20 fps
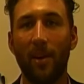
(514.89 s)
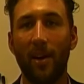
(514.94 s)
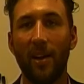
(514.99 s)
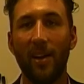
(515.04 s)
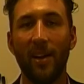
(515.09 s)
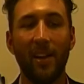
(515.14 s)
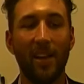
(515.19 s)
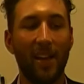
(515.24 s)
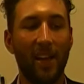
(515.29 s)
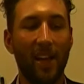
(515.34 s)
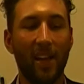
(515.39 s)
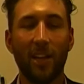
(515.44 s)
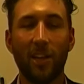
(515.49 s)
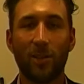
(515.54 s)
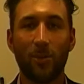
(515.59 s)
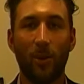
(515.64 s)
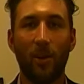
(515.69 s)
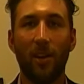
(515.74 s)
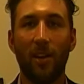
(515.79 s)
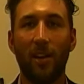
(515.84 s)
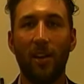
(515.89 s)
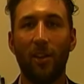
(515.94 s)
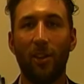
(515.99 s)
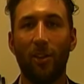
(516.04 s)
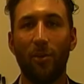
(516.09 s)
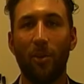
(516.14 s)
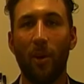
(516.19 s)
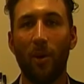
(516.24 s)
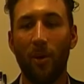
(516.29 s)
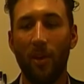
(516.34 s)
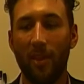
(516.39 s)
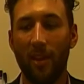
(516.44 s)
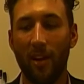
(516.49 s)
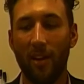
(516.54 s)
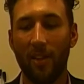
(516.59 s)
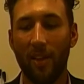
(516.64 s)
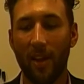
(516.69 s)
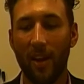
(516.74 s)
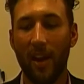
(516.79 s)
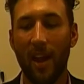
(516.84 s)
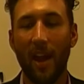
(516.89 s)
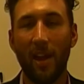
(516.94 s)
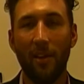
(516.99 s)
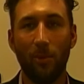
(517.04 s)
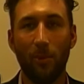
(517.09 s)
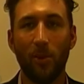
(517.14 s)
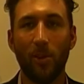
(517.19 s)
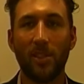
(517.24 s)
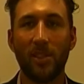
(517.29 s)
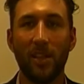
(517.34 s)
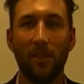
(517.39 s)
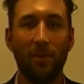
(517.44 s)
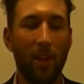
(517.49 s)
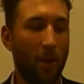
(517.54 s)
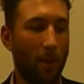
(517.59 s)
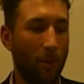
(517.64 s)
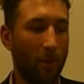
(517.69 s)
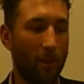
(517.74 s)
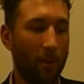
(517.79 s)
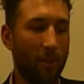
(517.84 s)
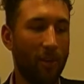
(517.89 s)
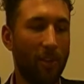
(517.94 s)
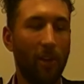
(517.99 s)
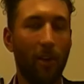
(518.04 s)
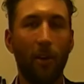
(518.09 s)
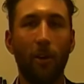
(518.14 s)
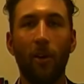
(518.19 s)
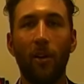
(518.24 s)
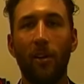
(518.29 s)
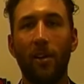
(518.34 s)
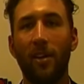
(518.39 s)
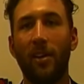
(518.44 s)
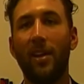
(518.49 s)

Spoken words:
but I just wanted to throw in there that I received that award too.